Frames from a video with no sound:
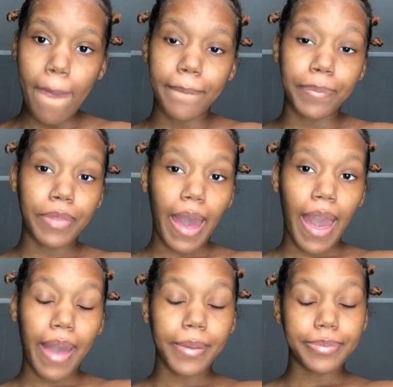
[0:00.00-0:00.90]

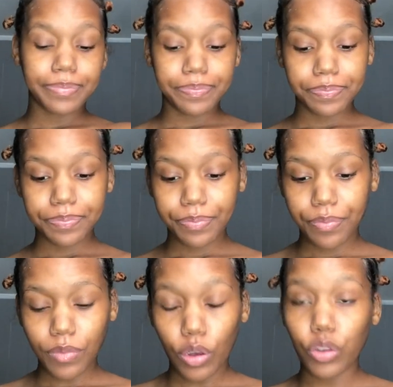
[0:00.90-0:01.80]
that
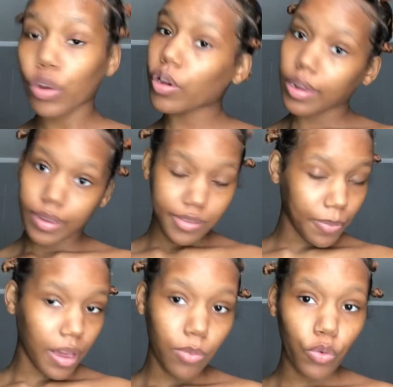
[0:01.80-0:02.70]
you're going to
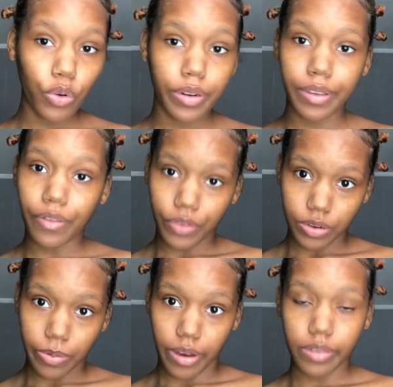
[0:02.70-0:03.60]
expend more than your
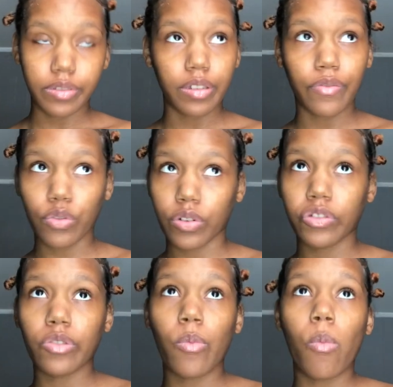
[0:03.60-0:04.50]
first pregnancy, of course.